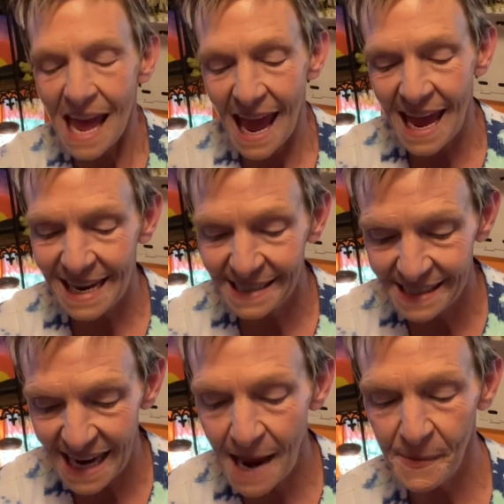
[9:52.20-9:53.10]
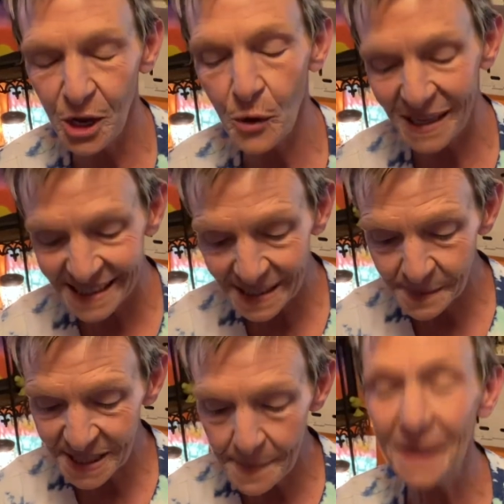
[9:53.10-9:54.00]
and I'm going to go get some
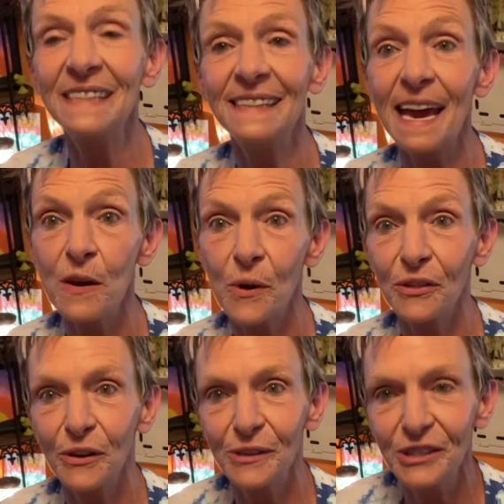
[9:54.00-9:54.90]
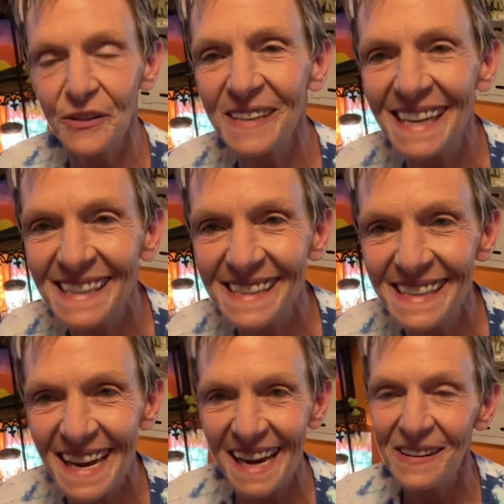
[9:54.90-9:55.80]
sleep because I got to work third shift again
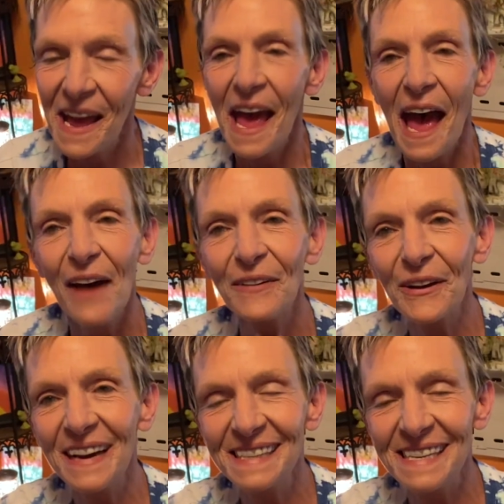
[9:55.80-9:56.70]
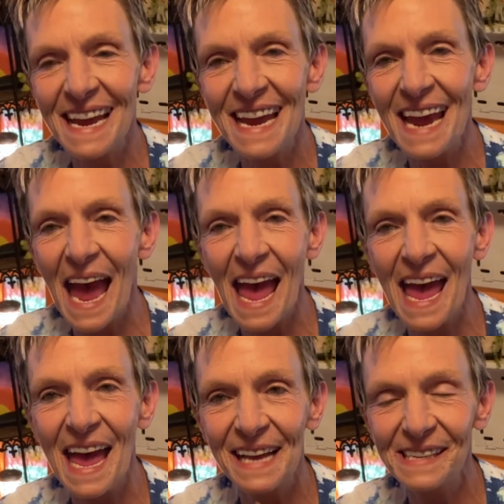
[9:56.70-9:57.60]
tonight. Have a great day,
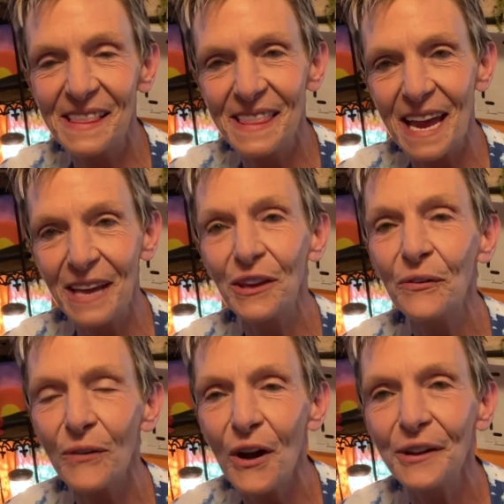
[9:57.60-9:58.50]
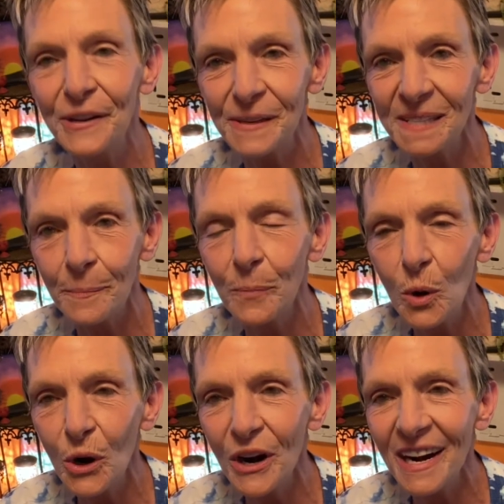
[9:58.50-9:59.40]
and thank you for all your
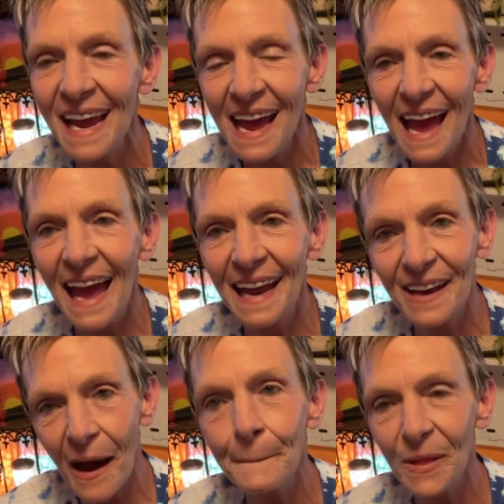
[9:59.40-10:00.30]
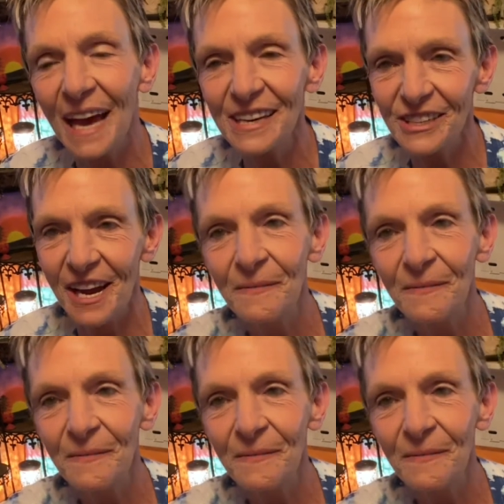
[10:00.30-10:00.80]
support, and God bless you.